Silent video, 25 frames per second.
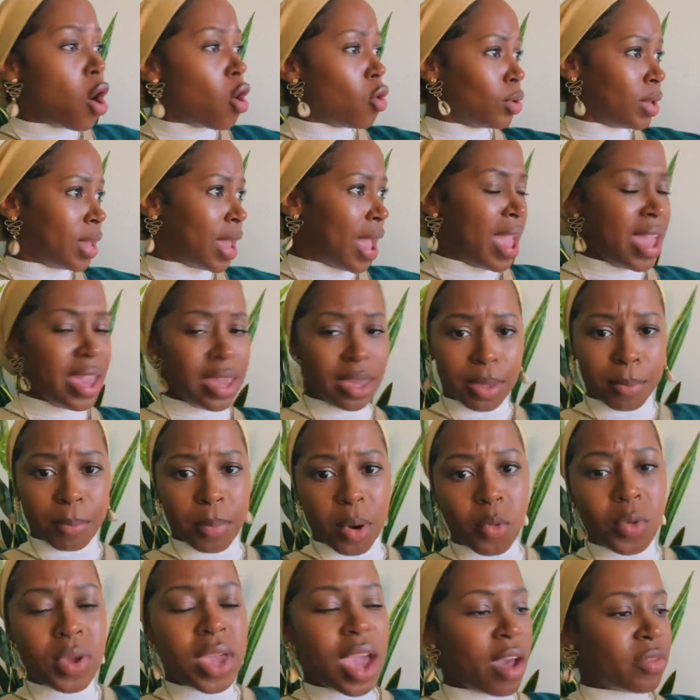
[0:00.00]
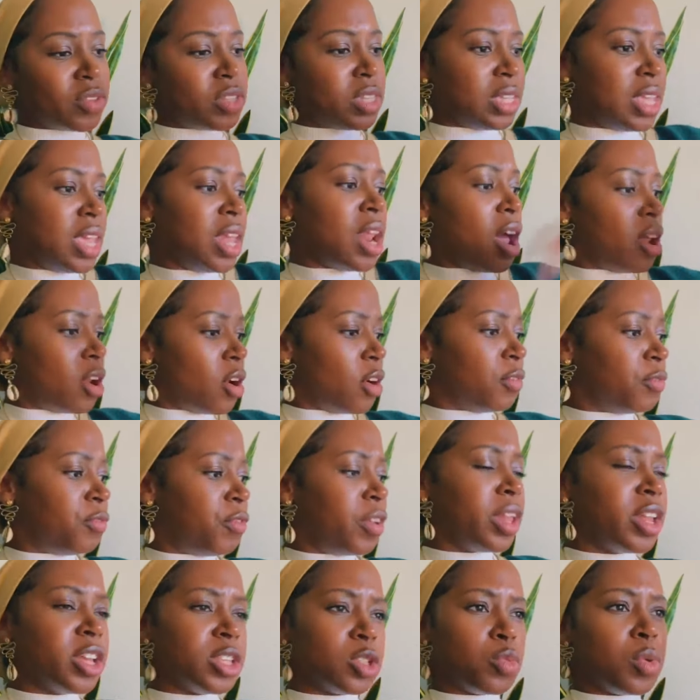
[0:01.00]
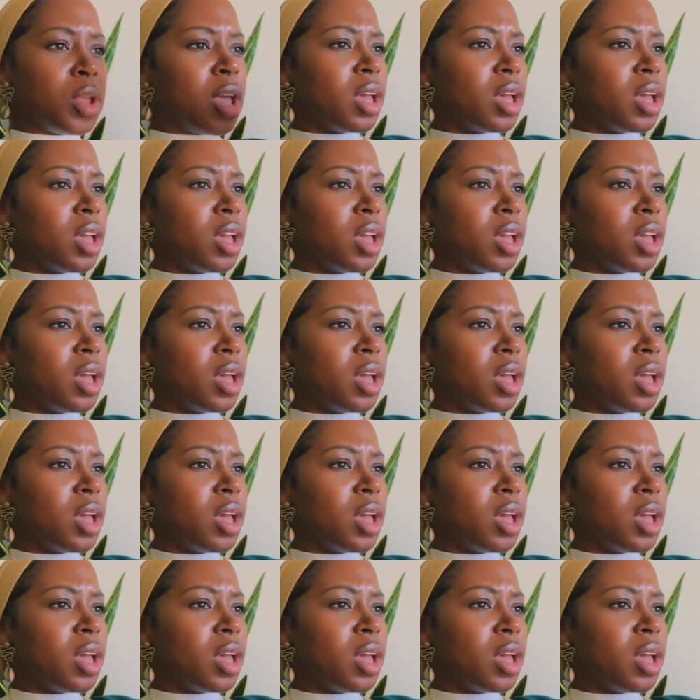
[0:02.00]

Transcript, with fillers: Okay, but we have to get out our feelings.